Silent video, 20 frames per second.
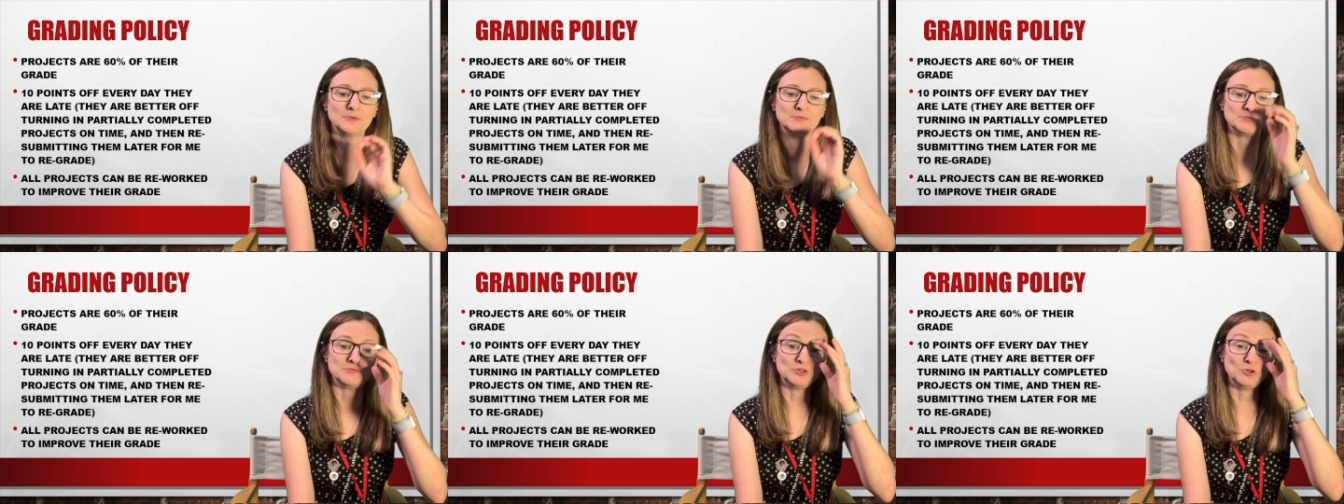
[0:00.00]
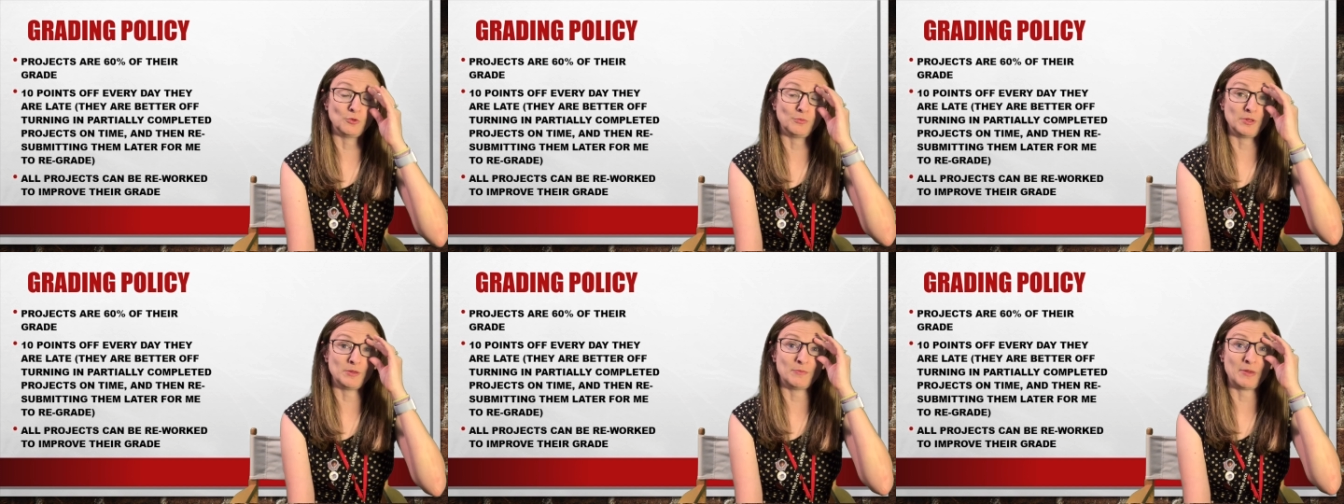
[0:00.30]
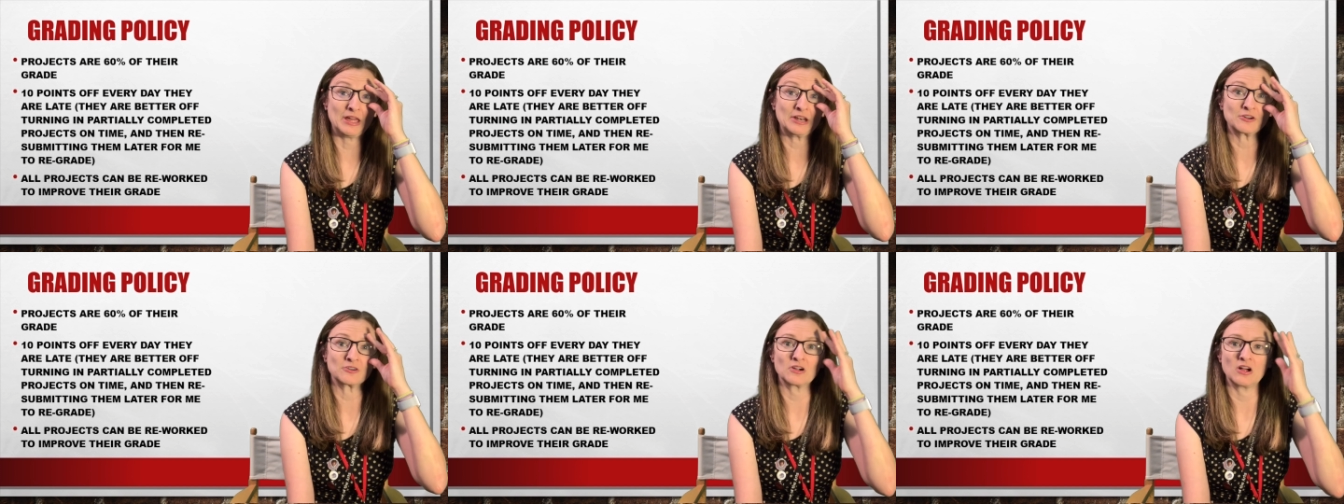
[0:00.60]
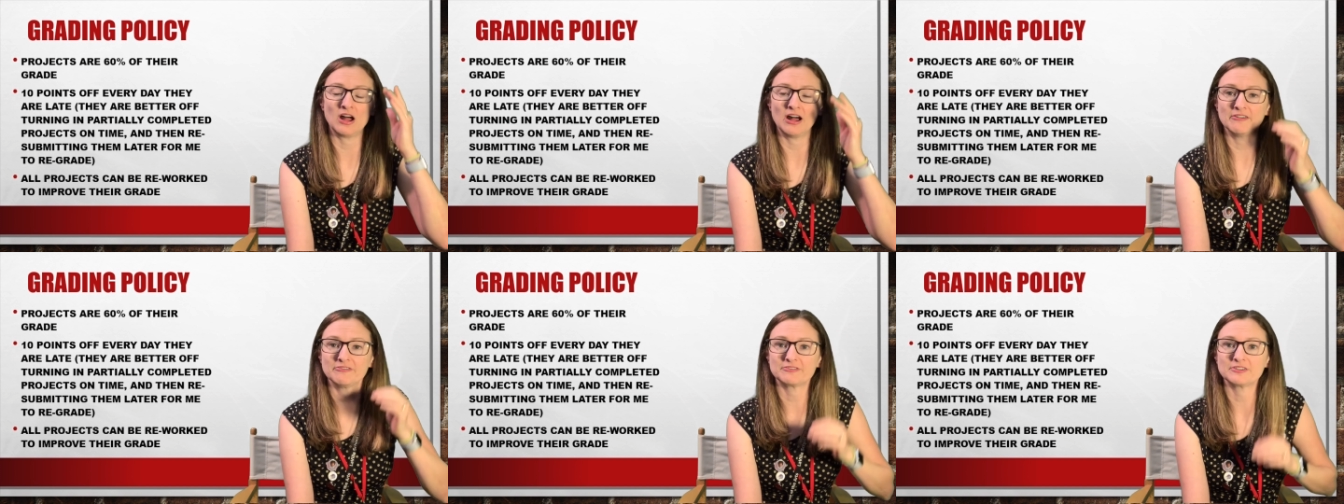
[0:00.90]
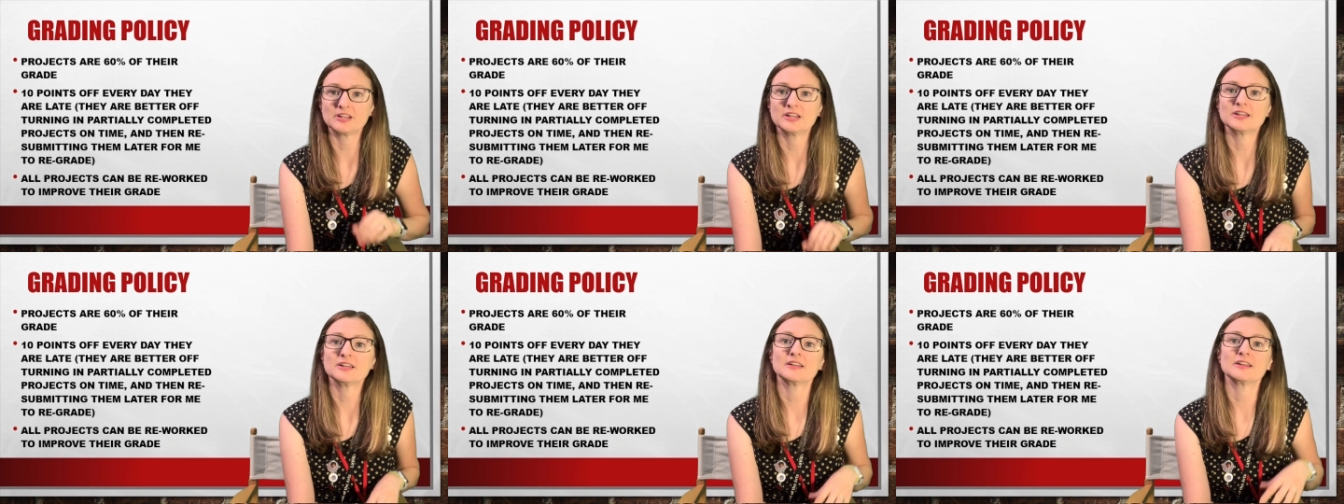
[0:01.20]
you'll be better off
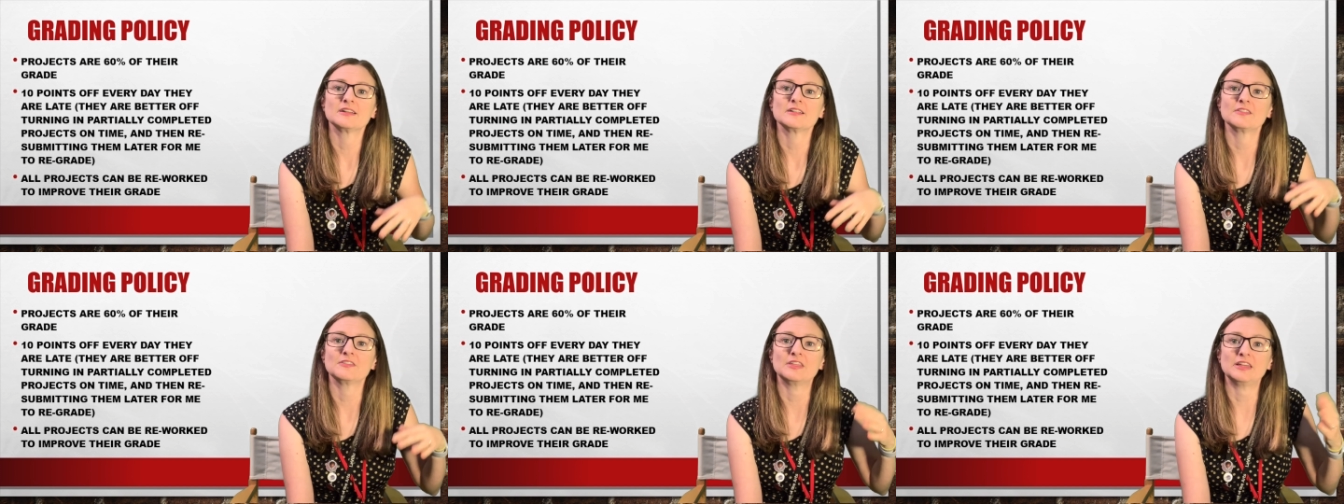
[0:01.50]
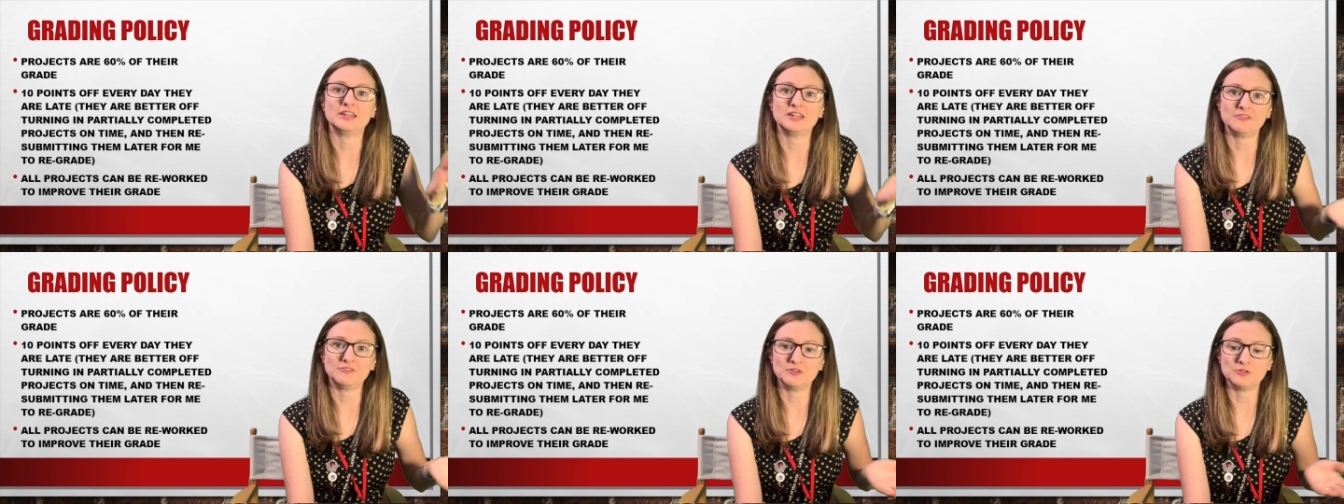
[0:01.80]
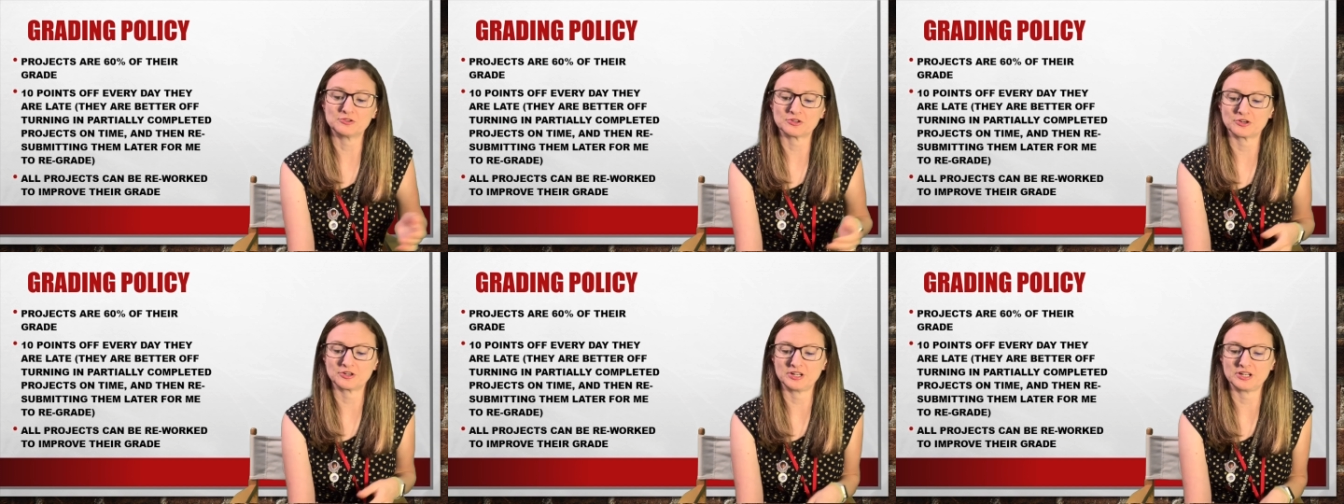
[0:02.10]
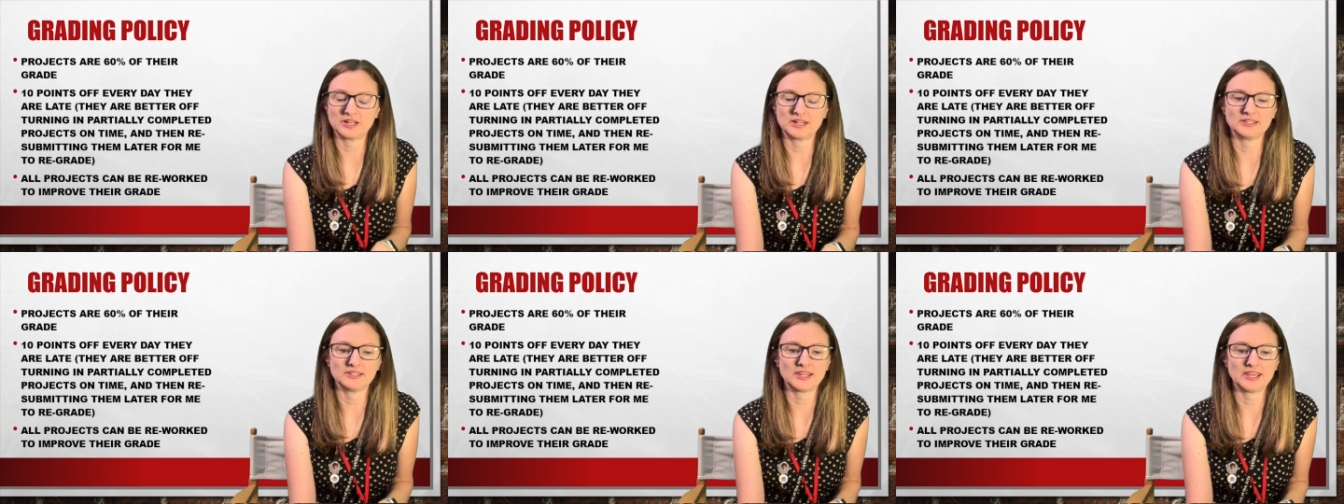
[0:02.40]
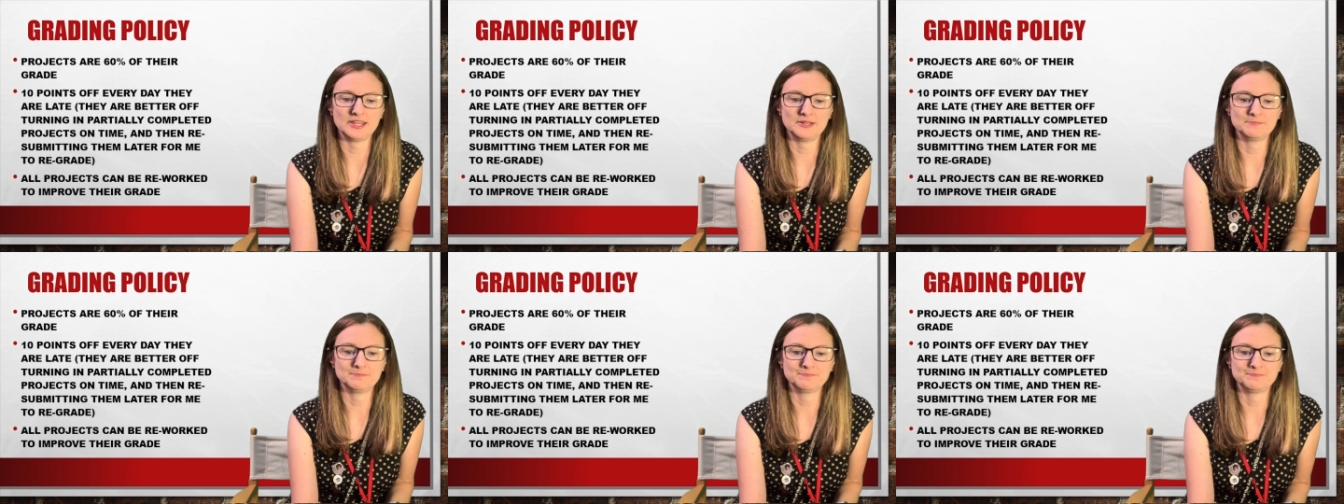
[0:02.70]
than if you turn it in late.